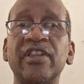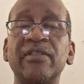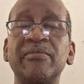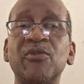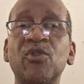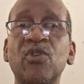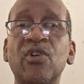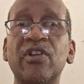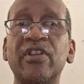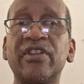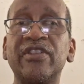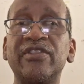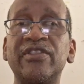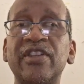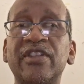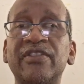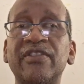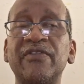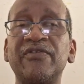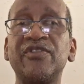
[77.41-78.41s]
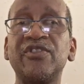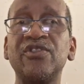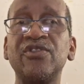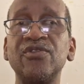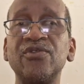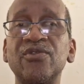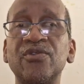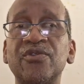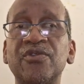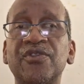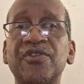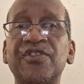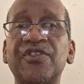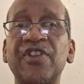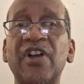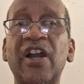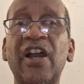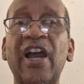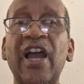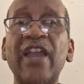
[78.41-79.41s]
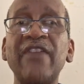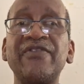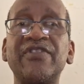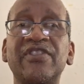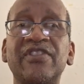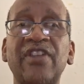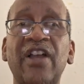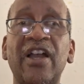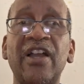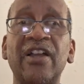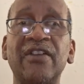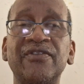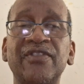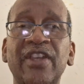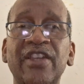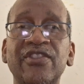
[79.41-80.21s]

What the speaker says: You're more addictive to the lifestyle